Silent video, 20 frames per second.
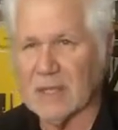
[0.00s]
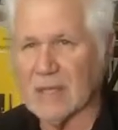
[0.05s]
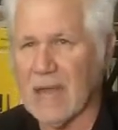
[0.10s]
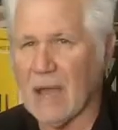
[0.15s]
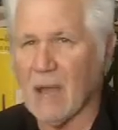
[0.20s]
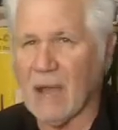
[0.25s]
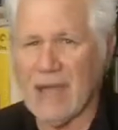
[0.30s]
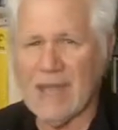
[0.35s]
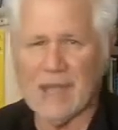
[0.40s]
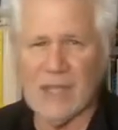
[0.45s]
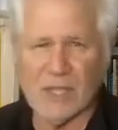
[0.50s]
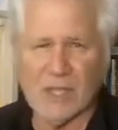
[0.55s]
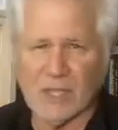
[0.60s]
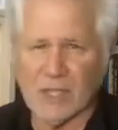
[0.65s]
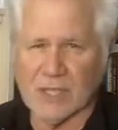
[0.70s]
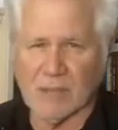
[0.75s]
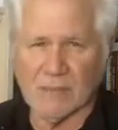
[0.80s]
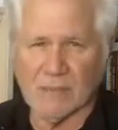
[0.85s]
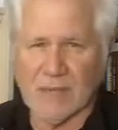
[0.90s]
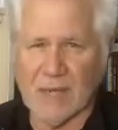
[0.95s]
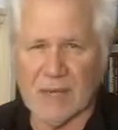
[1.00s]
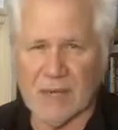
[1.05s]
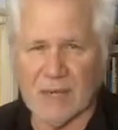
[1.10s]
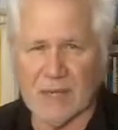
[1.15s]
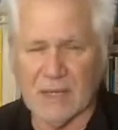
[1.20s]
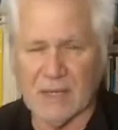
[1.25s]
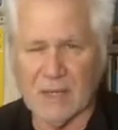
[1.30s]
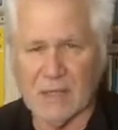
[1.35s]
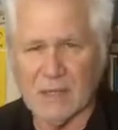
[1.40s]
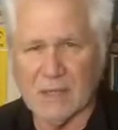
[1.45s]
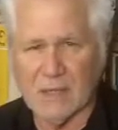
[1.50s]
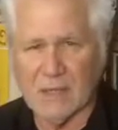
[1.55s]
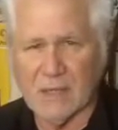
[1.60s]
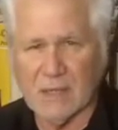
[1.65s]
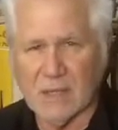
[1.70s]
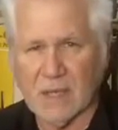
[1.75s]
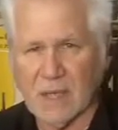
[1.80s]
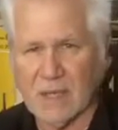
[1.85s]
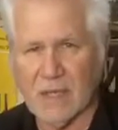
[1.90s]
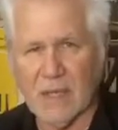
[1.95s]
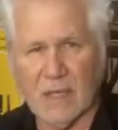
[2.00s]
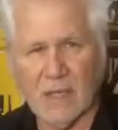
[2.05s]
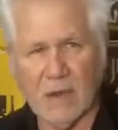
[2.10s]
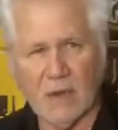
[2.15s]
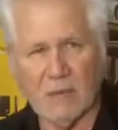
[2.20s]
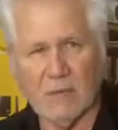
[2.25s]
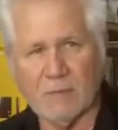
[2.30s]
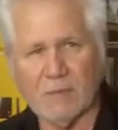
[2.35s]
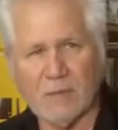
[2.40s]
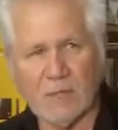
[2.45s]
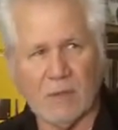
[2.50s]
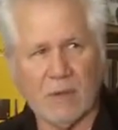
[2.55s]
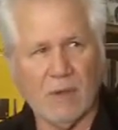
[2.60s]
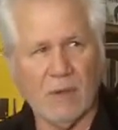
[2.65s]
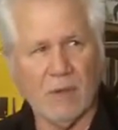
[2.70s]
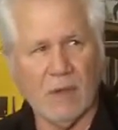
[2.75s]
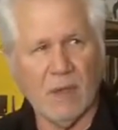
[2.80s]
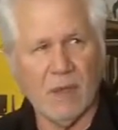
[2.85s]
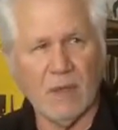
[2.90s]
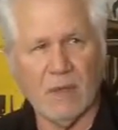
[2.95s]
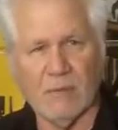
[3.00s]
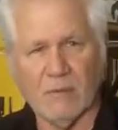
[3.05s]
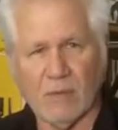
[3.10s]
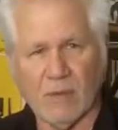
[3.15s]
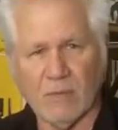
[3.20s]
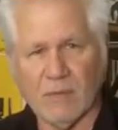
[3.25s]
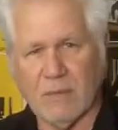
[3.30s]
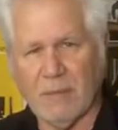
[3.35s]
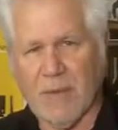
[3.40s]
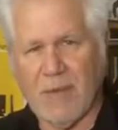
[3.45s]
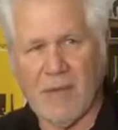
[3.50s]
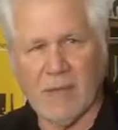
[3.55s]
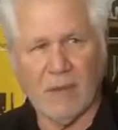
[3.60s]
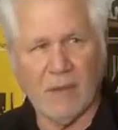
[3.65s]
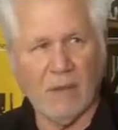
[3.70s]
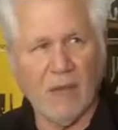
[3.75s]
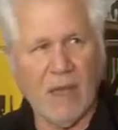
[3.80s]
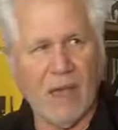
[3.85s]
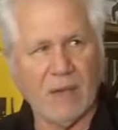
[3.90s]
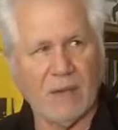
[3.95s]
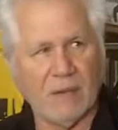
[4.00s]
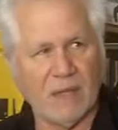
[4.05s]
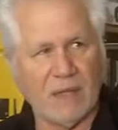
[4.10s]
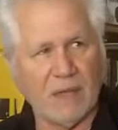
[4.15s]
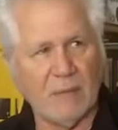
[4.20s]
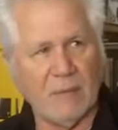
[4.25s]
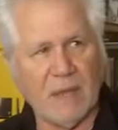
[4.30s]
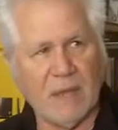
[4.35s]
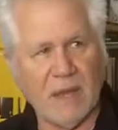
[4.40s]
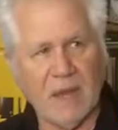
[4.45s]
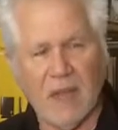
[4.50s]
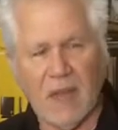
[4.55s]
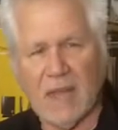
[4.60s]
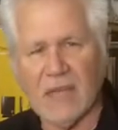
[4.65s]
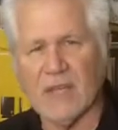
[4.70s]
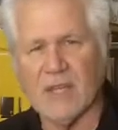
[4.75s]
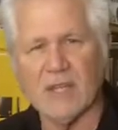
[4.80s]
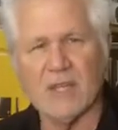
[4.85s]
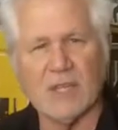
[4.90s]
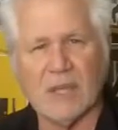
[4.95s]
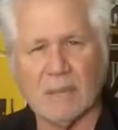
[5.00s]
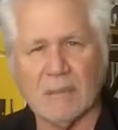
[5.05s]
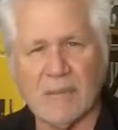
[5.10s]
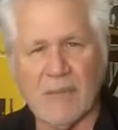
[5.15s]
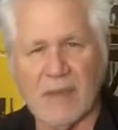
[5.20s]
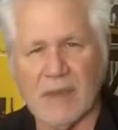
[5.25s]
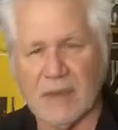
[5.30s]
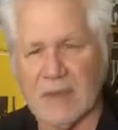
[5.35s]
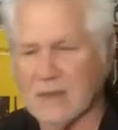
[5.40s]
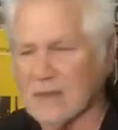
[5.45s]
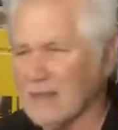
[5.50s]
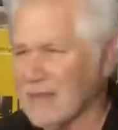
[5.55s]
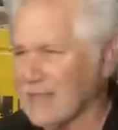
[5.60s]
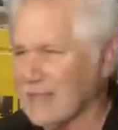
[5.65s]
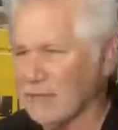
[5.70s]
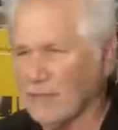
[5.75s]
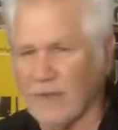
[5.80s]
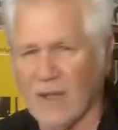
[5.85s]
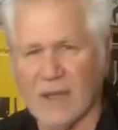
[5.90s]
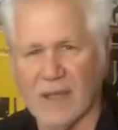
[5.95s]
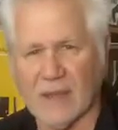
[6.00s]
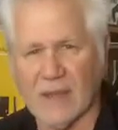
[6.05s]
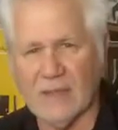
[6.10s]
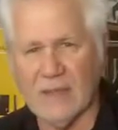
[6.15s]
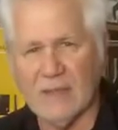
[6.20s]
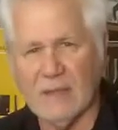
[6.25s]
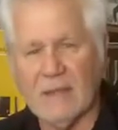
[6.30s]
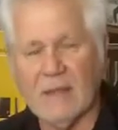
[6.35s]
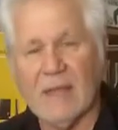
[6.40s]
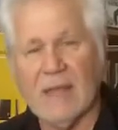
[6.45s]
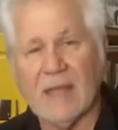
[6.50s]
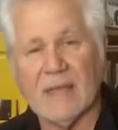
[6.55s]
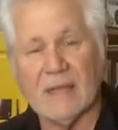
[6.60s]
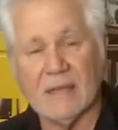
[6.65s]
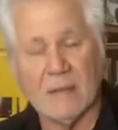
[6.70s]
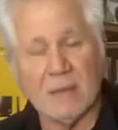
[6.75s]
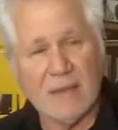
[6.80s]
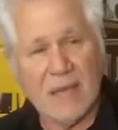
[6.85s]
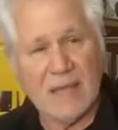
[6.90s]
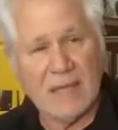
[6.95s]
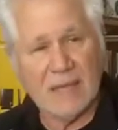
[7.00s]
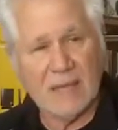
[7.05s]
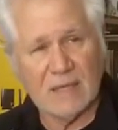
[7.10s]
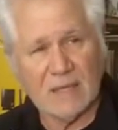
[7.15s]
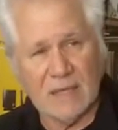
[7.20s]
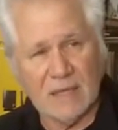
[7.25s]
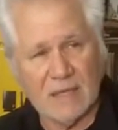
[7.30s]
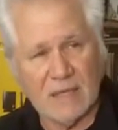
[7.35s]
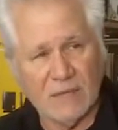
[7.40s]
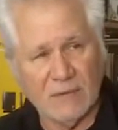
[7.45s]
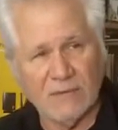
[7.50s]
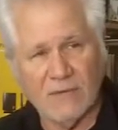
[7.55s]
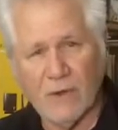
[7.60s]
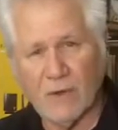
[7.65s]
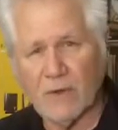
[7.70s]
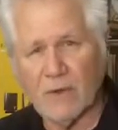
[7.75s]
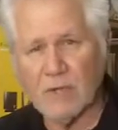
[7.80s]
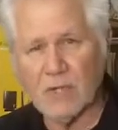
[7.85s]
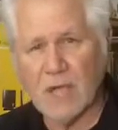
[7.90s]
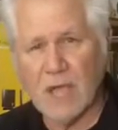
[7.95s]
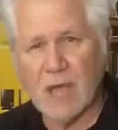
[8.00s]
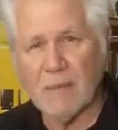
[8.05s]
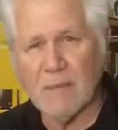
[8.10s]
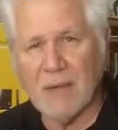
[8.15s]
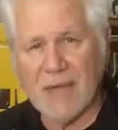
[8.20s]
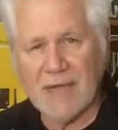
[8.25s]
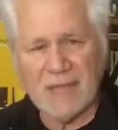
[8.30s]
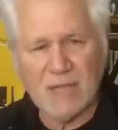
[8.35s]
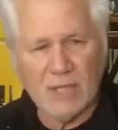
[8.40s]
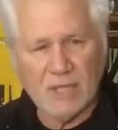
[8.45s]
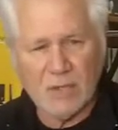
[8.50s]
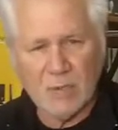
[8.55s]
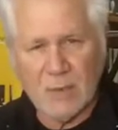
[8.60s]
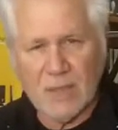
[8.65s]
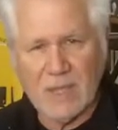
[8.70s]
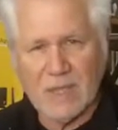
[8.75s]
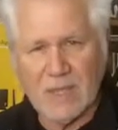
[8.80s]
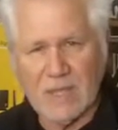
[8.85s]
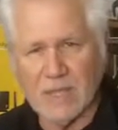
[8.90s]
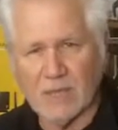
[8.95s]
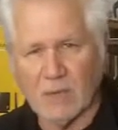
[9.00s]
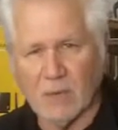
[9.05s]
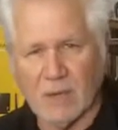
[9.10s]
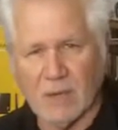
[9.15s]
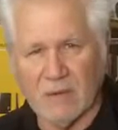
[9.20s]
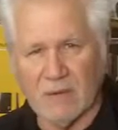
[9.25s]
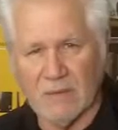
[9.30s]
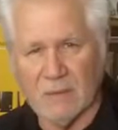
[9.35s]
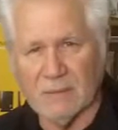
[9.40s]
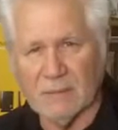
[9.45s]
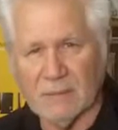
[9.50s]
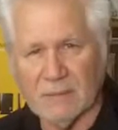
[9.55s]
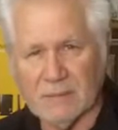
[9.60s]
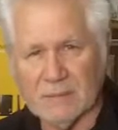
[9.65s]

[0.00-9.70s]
Now, I can chimp that in. I can go and show, move the back around a little bit. I can chimp that in. That's fine. And then when I get into Photoshop, I can tweak each one of them.